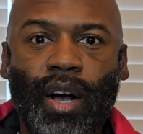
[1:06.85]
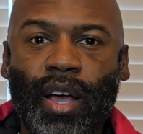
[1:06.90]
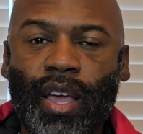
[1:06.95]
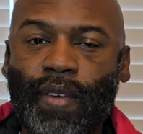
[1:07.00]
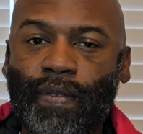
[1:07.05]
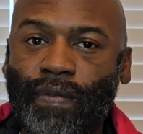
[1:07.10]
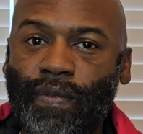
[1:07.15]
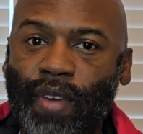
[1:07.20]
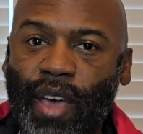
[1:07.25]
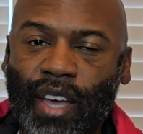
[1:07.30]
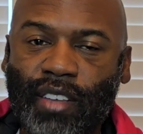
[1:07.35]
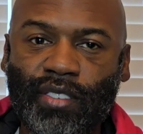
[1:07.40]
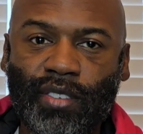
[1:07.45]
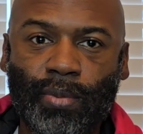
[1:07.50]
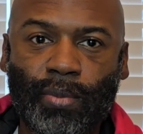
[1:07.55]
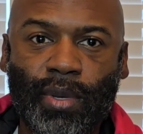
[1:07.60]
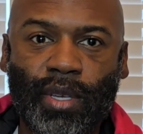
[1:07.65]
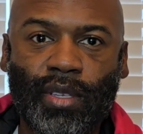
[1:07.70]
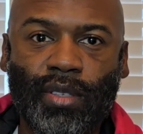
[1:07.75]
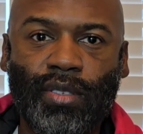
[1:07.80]

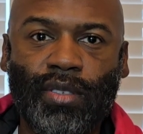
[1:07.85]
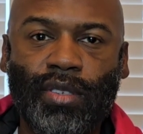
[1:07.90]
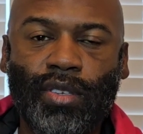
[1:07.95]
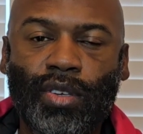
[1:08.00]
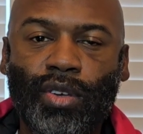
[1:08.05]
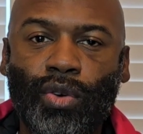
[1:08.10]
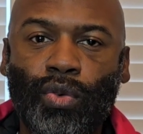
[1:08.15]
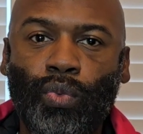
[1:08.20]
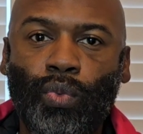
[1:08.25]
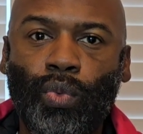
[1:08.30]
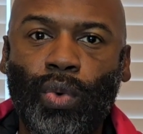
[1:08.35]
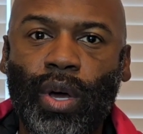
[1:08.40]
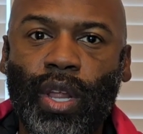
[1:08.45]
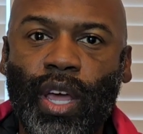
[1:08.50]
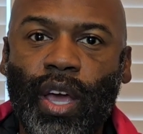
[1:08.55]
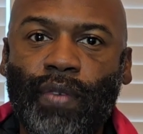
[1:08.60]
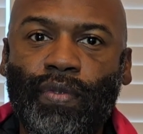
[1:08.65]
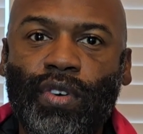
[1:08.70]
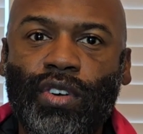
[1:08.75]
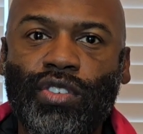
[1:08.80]
investments,
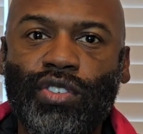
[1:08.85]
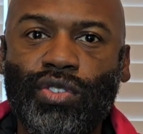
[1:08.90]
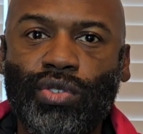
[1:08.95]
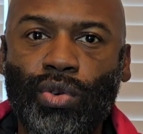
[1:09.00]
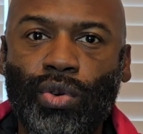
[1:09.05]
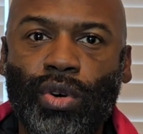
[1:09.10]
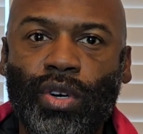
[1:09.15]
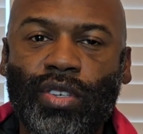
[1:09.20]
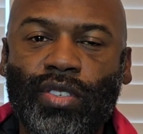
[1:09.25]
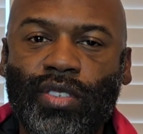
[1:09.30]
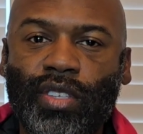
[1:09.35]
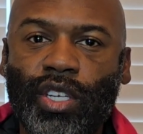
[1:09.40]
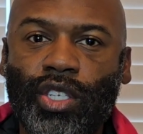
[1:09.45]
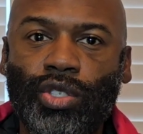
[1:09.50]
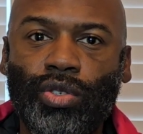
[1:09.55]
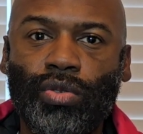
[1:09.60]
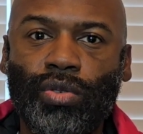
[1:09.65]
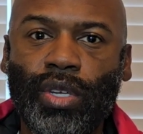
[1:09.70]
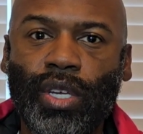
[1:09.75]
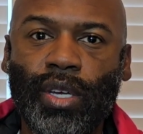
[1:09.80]
whatever source
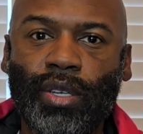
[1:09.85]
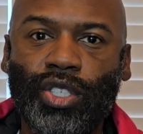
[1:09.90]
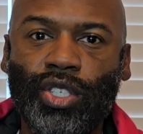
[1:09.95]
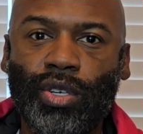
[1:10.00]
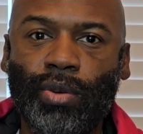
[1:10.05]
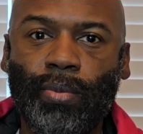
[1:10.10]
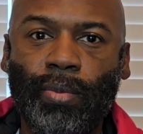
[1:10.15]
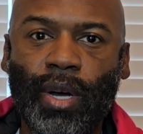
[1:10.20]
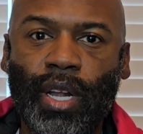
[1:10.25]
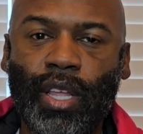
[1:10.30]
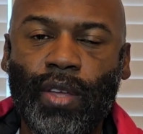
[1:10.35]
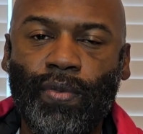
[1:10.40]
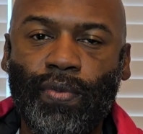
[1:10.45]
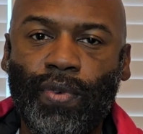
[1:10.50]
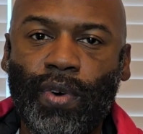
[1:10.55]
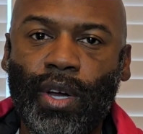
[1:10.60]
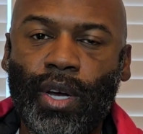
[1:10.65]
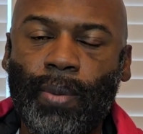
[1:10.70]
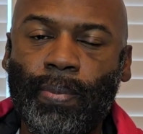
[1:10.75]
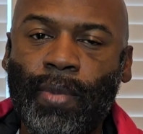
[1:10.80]
that you get your money
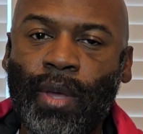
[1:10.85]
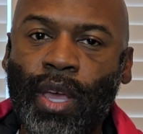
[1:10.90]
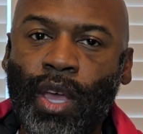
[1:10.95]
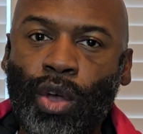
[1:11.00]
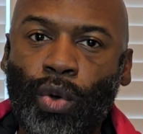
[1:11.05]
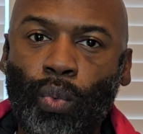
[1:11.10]
from,